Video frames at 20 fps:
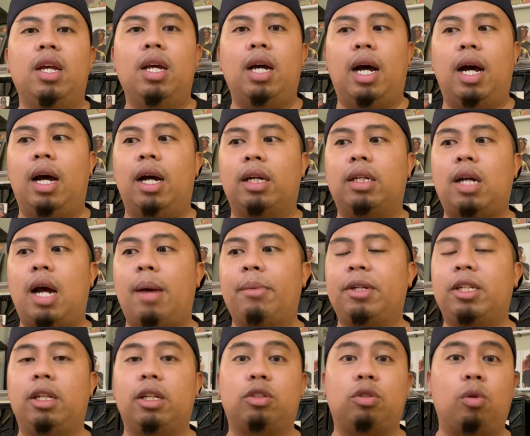Comic
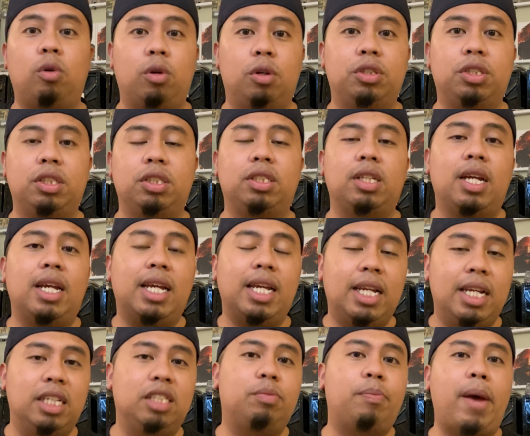Collector Origins
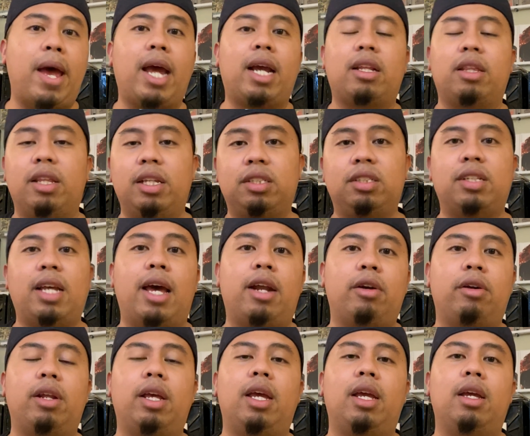is back this
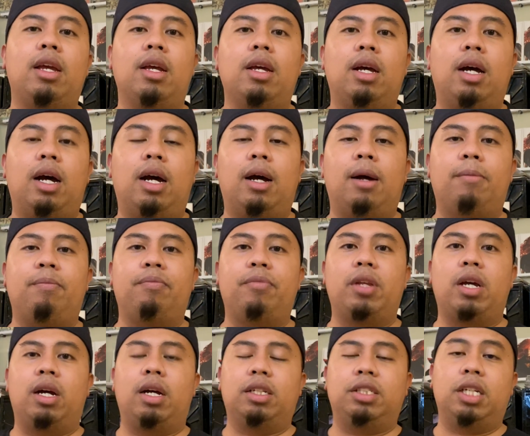Saturday,
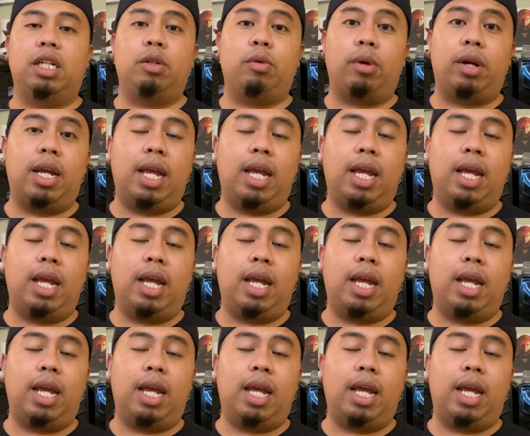January